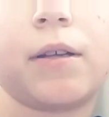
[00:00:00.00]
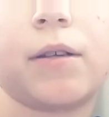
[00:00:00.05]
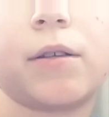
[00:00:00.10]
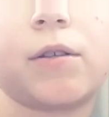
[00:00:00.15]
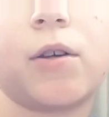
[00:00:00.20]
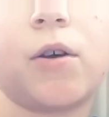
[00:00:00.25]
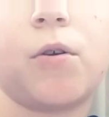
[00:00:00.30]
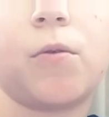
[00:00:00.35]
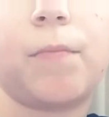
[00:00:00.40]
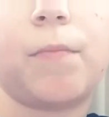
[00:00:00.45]

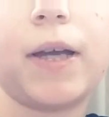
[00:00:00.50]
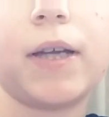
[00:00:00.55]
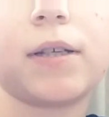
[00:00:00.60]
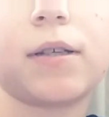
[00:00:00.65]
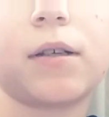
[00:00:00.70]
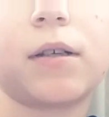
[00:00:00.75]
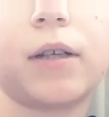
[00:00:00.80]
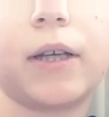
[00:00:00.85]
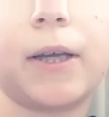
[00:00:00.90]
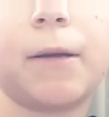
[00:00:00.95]
so
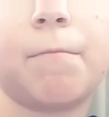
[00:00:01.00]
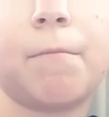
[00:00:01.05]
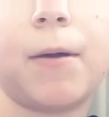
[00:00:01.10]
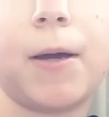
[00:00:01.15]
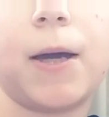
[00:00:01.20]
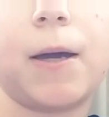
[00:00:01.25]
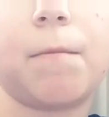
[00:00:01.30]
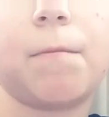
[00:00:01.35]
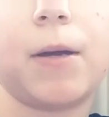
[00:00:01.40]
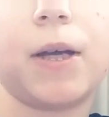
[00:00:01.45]
basically
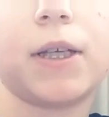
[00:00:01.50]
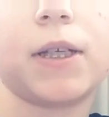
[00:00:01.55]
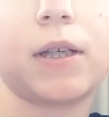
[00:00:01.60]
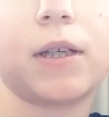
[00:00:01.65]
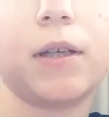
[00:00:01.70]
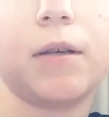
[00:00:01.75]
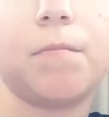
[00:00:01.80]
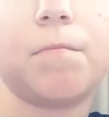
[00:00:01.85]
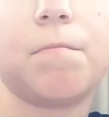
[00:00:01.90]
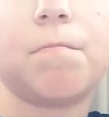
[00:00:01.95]
made
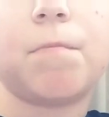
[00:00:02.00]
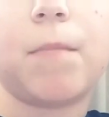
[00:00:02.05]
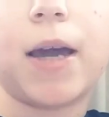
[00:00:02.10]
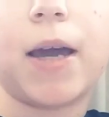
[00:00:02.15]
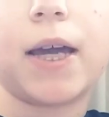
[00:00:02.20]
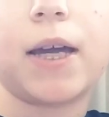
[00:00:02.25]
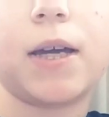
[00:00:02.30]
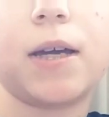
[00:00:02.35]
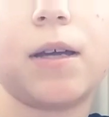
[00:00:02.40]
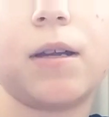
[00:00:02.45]

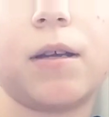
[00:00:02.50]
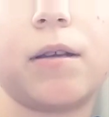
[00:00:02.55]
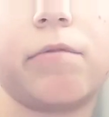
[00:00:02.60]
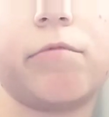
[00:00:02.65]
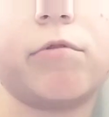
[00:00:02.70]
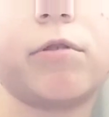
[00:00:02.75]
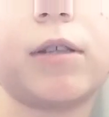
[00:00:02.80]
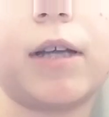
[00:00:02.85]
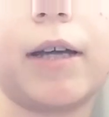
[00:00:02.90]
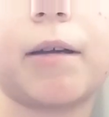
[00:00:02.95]
it
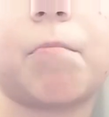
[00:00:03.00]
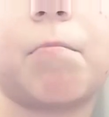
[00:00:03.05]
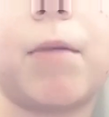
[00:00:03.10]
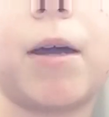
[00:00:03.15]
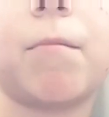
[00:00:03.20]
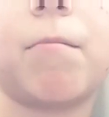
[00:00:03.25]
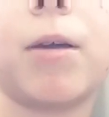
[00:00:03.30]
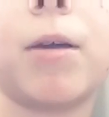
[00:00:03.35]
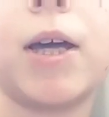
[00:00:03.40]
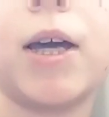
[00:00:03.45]
was like
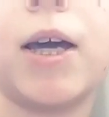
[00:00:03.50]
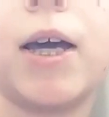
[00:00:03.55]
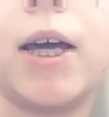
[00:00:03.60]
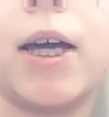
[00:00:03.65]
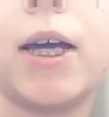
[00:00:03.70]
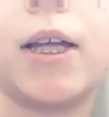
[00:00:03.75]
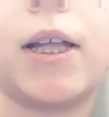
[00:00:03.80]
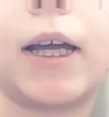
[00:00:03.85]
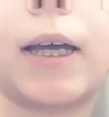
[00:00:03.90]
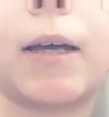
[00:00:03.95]
maybe
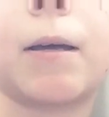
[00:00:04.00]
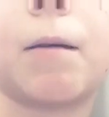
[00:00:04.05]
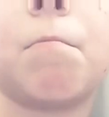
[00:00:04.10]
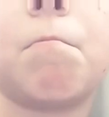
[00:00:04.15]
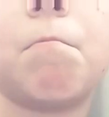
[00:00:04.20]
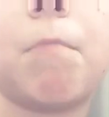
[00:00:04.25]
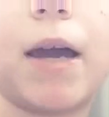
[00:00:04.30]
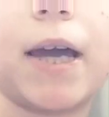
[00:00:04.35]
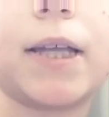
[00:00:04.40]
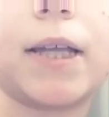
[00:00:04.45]

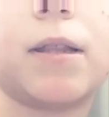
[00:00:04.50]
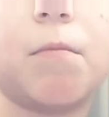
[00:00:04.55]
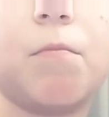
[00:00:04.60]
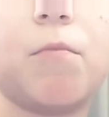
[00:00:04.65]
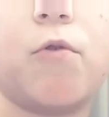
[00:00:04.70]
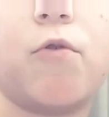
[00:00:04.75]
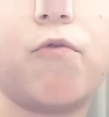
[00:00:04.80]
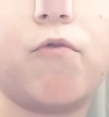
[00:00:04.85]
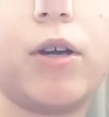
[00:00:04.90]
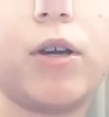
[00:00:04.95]
he made the
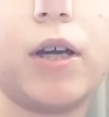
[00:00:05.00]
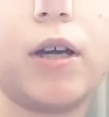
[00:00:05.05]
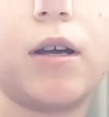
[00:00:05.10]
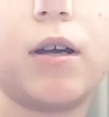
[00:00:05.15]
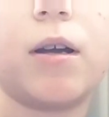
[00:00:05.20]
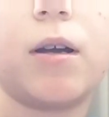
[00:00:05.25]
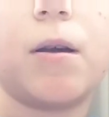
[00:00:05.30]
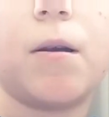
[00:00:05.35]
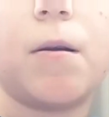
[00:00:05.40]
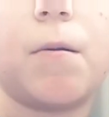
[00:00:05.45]

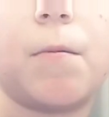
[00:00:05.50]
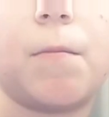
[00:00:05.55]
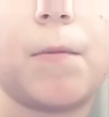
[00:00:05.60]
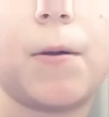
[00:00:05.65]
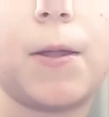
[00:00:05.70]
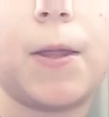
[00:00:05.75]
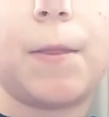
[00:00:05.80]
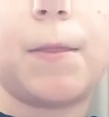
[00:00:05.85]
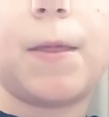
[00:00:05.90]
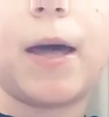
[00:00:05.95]
movie
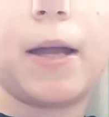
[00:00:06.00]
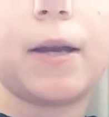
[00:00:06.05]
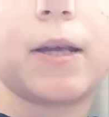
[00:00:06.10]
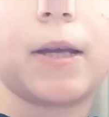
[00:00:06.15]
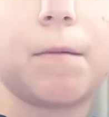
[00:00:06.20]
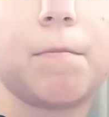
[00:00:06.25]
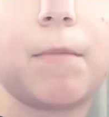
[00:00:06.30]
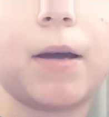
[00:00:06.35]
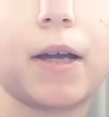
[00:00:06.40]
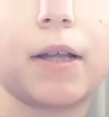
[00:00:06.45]
and then
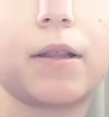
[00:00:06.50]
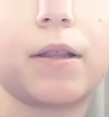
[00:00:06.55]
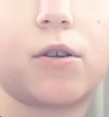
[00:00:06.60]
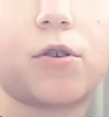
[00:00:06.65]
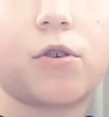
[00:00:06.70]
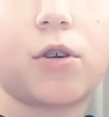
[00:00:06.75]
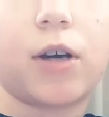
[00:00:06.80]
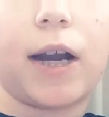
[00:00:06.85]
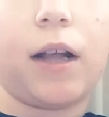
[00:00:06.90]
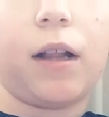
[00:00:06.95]
he made the
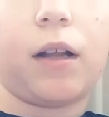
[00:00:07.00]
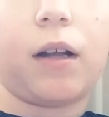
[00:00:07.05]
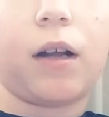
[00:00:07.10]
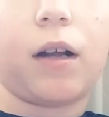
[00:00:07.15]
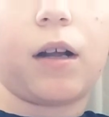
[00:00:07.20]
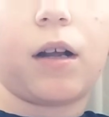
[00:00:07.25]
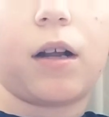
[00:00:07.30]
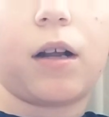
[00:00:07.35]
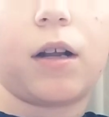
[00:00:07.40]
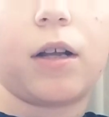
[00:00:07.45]
trailer.
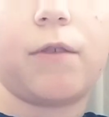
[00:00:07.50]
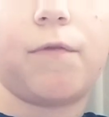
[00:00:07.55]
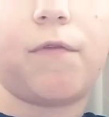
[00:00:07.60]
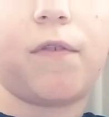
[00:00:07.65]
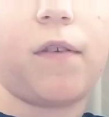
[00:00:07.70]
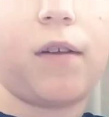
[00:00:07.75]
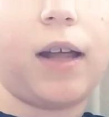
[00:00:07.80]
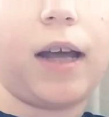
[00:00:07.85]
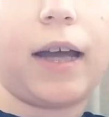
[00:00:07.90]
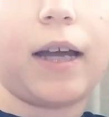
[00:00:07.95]
He
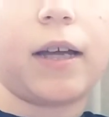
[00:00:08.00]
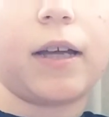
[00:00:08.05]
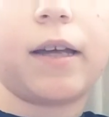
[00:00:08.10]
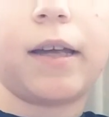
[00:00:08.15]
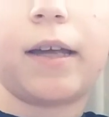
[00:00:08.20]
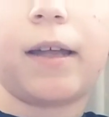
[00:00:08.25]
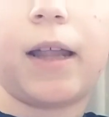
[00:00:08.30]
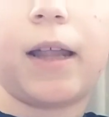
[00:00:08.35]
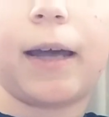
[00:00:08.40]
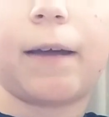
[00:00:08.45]
forgot
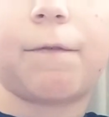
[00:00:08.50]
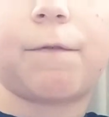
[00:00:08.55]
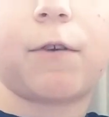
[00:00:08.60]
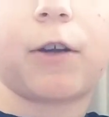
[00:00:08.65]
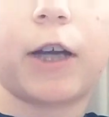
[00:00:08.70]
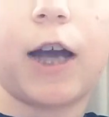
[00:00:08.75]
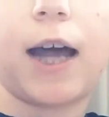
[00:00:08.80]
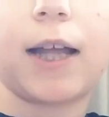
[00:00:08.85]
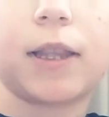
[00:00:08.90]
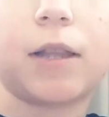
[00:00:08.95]

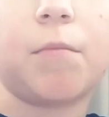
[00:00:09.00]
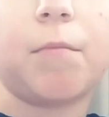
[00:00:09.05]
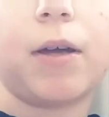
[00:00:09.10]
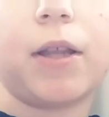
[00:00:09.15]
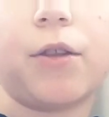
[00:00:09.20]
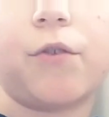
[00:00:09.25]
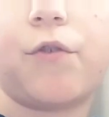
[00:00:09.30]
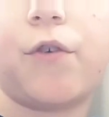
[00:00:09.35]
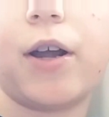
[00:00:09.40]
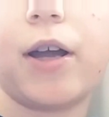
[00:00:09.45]
to
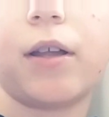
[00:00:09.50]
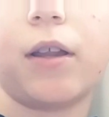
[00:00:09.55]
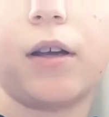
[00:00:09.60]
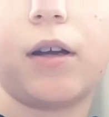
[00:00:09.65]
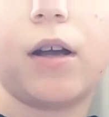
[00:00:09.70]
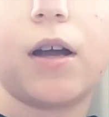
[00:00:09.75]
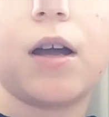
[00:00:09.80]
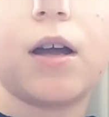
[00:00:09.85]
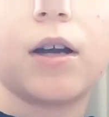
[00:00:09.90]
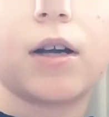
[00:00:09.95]
make the
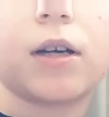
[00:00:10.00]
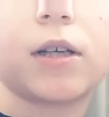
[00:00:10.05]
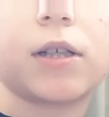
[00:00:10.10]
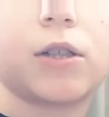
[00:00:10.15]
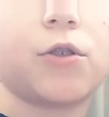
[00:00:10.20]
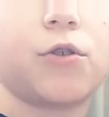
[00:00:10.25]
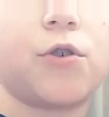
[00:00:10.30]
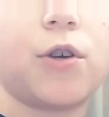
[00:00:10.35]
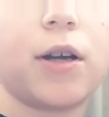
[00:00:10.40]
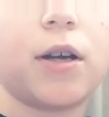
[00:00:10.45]
trailer
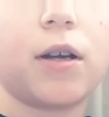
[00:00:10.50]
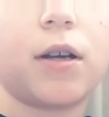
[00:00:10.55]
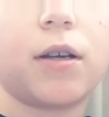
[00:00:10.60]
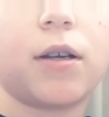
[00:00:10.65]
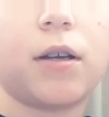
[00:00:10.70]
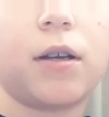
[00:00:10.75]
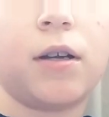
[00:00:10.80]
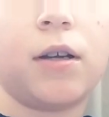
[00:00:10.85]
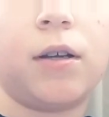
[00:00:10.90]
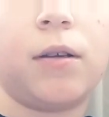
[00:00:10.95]
because
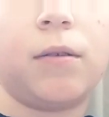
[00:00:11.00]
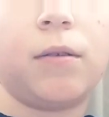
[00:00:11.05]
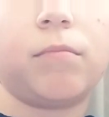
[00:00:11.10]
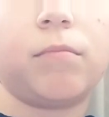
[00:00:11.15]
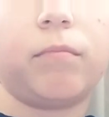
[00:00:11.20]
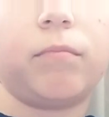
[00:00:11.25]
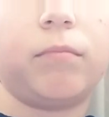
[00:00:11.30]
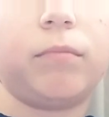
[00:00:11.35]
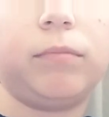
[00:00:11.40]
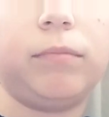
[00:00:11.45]
not
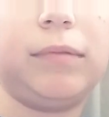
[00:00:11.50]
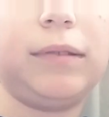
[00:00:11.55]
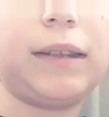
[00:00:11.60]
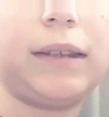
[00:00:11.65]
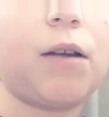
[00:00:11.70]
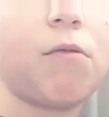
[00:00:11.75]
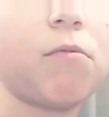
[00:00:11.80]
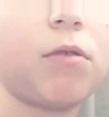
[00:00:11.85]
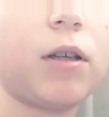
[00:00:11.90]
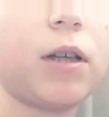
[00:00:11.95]

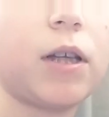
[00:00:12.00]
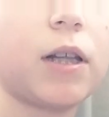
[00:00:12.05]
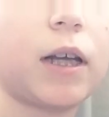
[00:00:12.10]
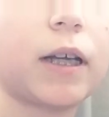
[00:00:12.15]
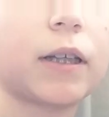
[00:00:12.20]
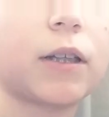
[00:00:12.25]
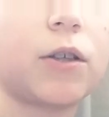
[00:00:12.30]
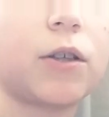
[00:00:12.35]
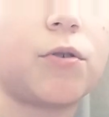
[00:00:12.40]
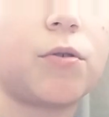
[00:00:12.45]
really
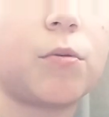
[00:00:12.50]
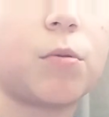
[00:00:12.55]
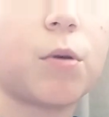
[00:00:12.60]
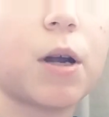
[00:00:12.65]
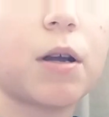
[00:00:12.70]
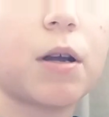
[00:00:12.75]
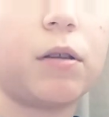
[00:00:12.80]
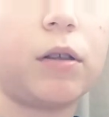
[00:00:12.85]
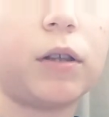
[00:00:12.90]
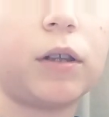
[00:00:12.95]
like the
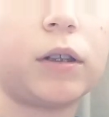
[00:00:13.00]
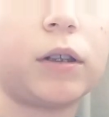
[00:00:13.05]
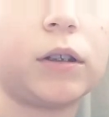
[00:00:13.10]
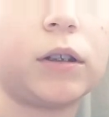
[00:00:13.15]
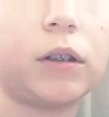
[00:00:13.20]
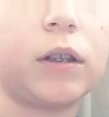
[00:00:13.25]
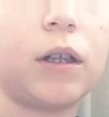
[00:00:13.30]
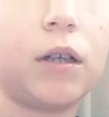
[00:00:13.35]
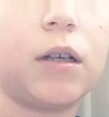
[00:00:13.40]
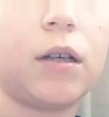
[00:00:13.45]
trailer.
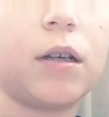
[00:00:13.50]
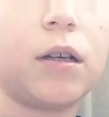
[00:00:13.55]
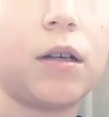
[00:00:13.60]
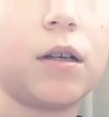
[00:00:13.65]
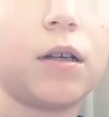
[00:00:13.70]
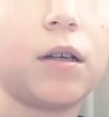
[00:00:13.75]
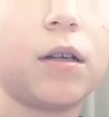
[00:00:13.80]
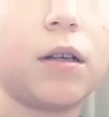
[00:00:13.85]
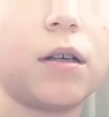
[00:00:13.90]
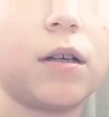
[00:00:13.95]

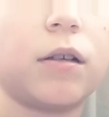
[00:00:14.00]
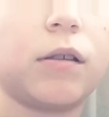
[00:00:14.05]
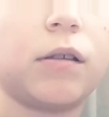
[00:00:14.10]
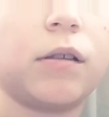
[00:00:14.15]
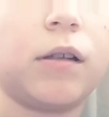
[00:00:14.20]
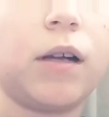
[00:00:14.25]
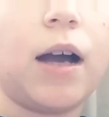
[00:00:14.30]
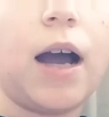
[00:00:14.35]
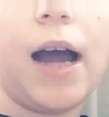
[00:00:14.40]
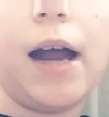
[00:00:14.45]

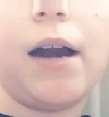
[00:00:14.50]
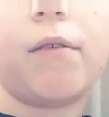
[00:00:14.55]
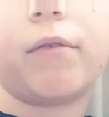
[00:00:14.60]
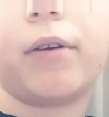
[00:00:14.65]
I